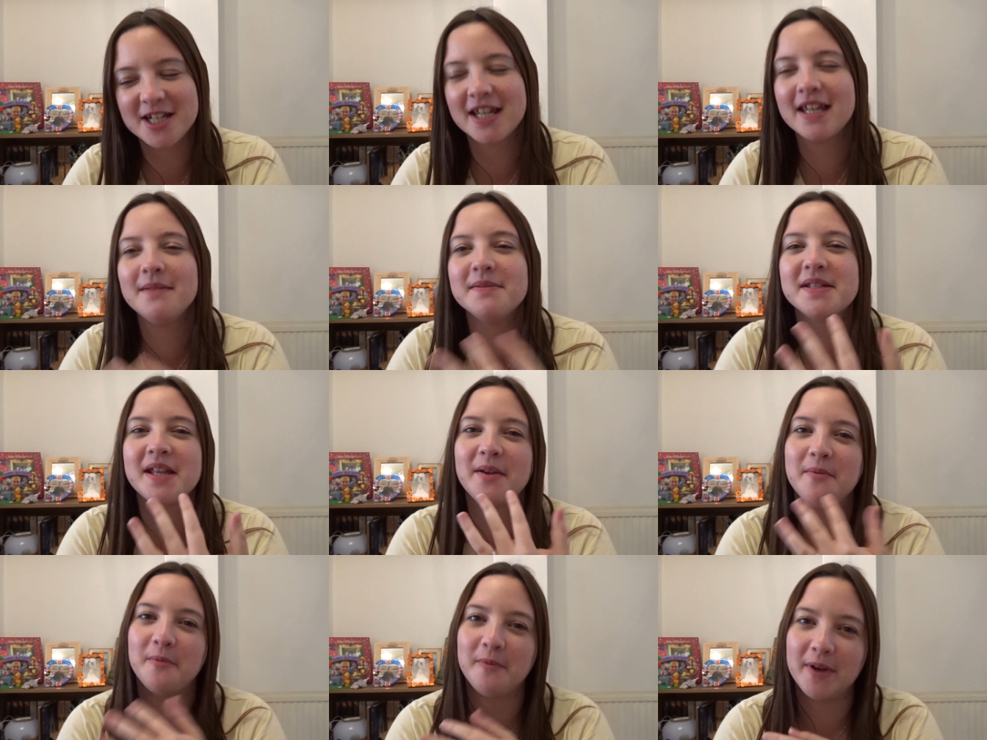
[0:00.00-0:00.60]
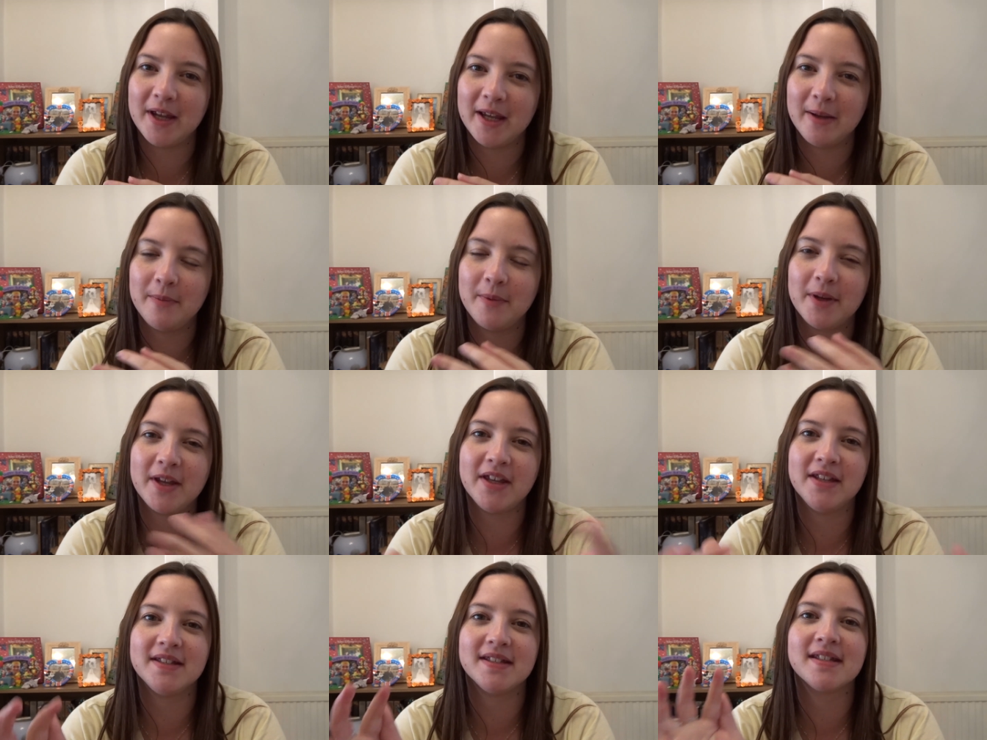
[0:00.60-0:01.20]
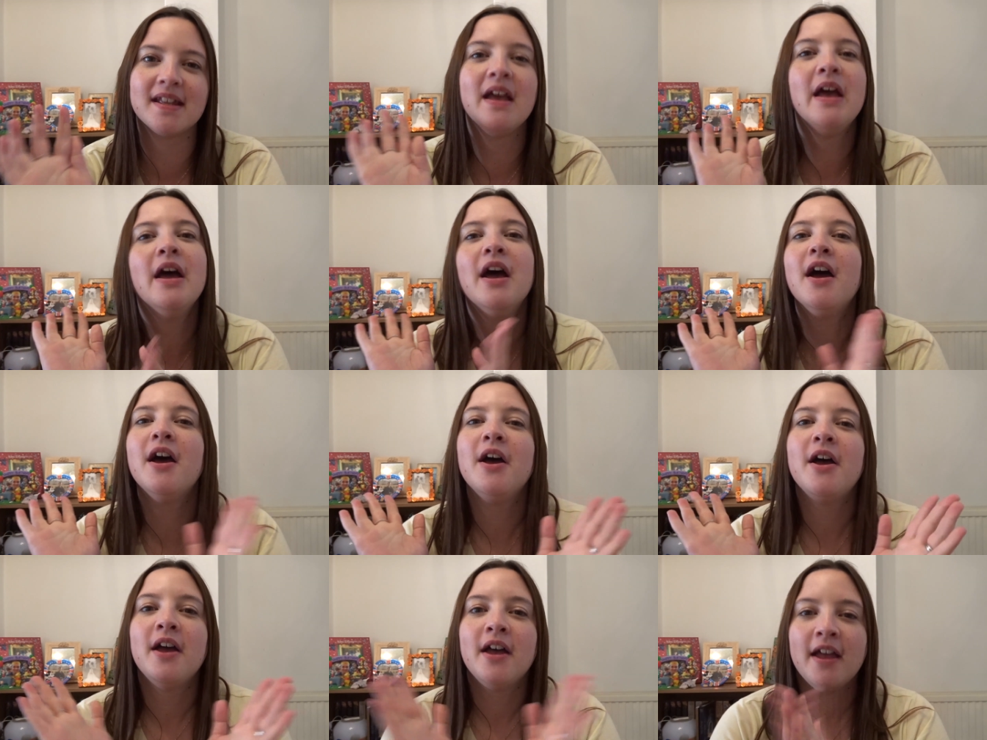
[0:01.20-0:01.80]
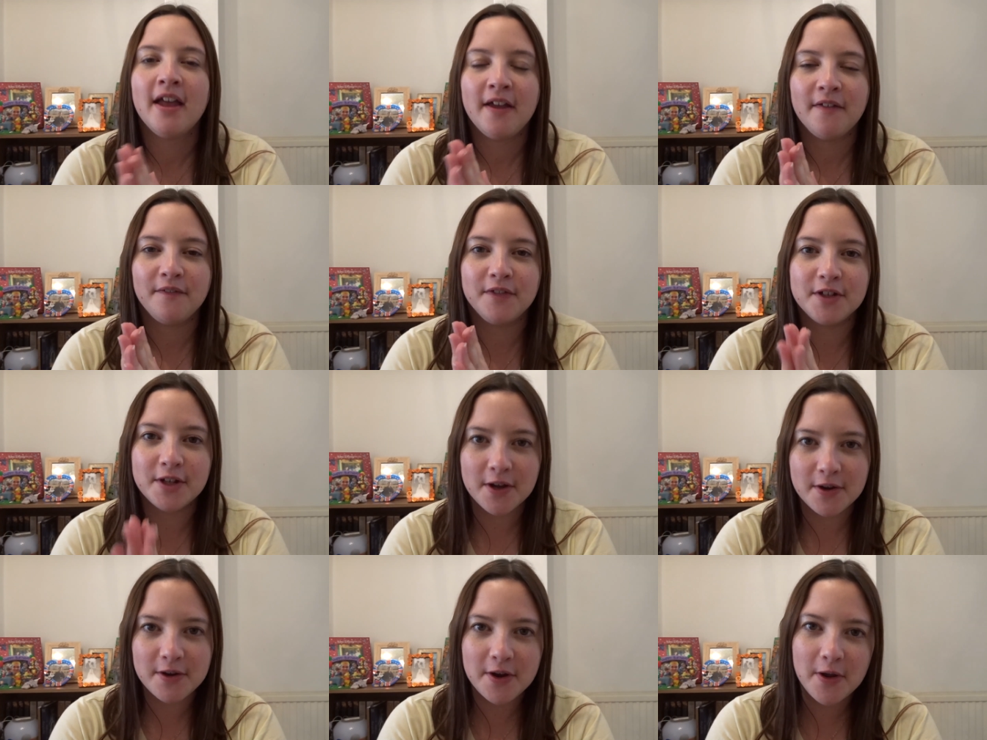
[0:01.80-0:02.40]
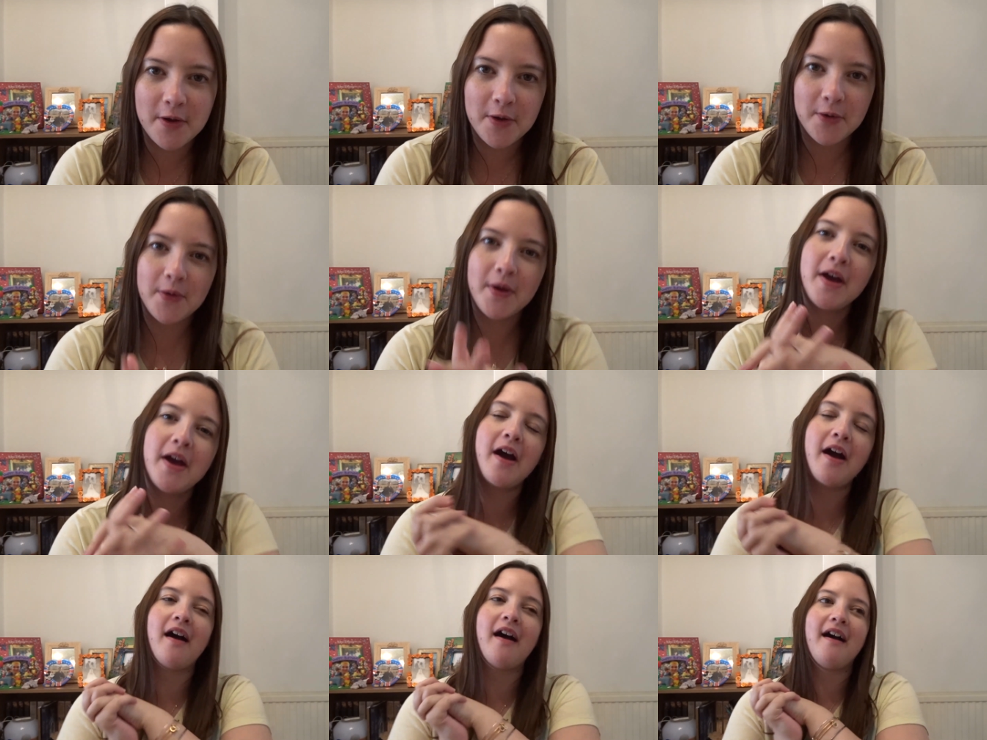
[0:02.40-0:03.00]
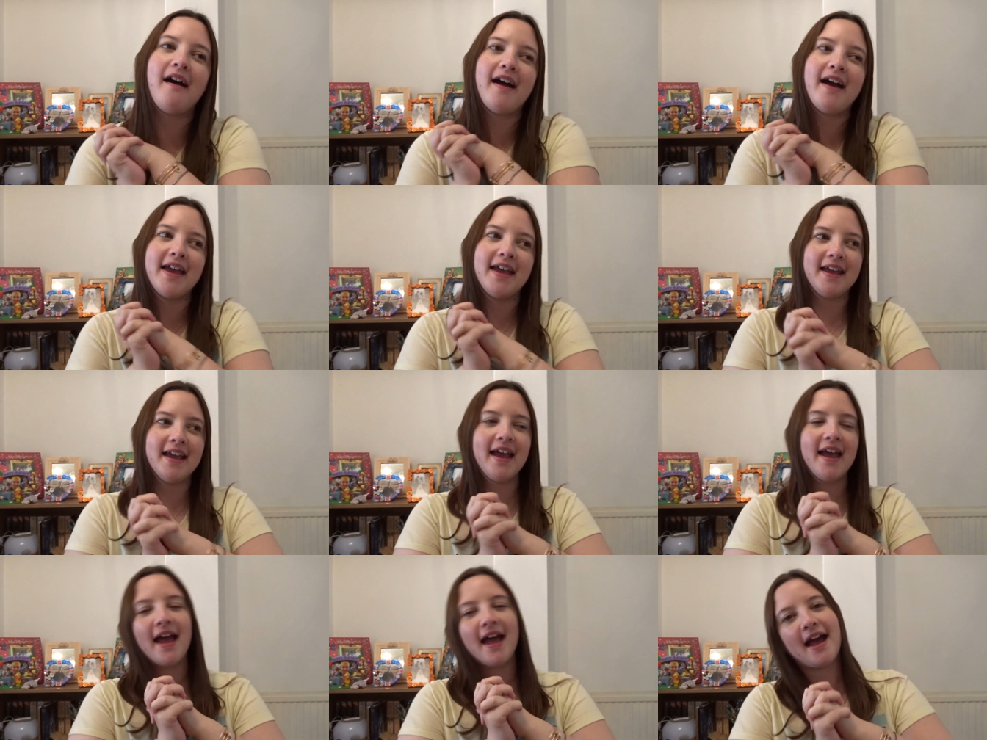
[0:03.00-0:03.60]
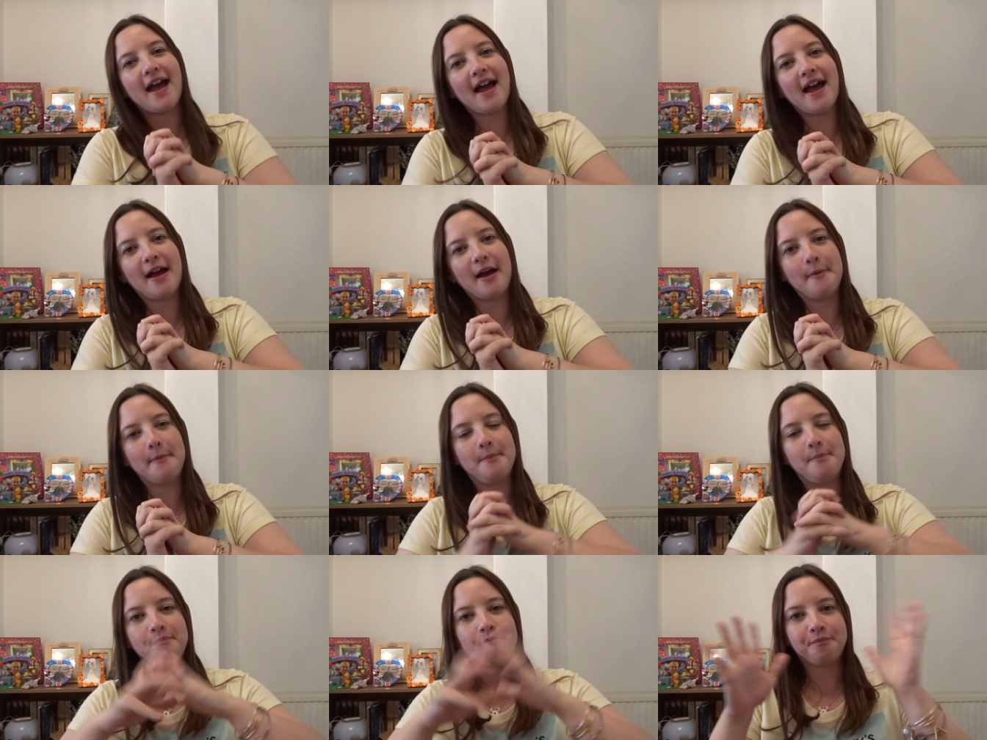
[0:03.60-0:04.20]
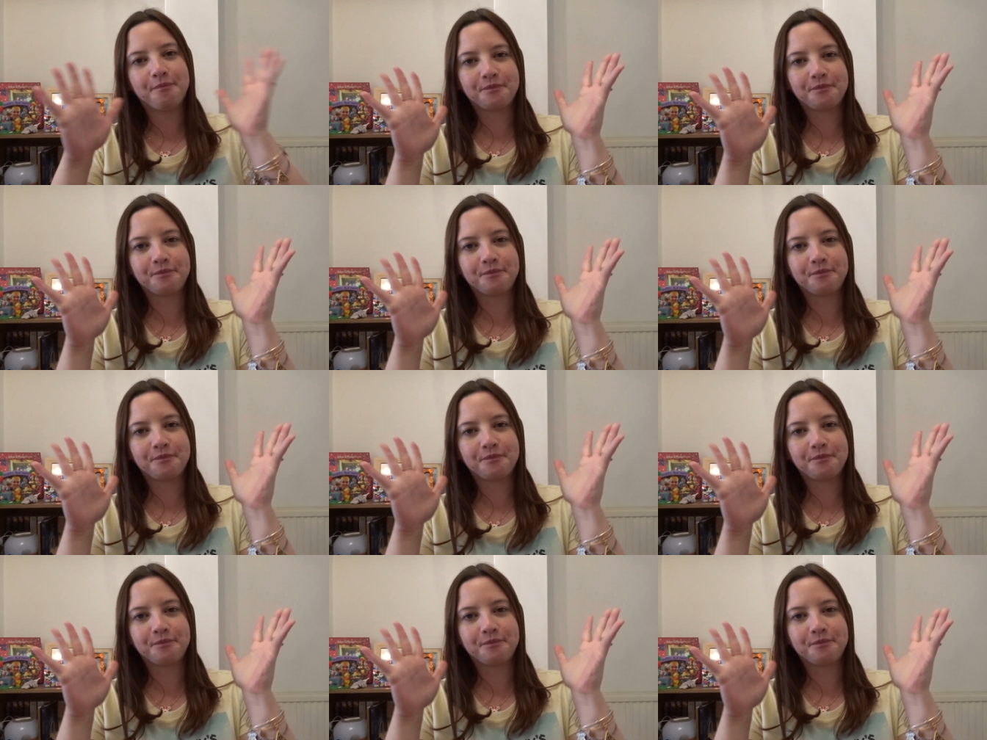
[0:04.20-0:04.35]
I keep saying we because if you don't know, I am,